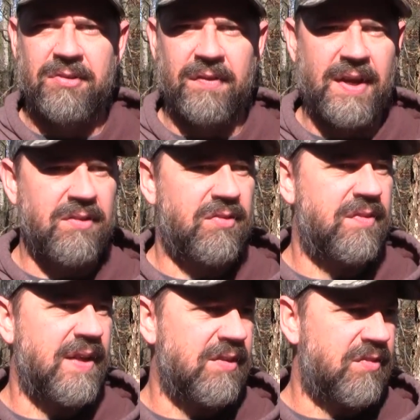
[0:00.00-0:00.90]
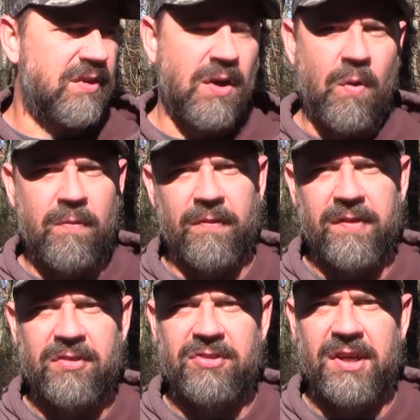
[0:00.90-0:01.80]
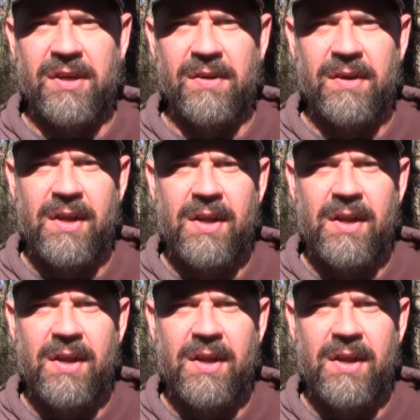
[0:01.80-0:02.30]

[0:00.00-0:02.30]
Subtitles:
So that's the goal for this year.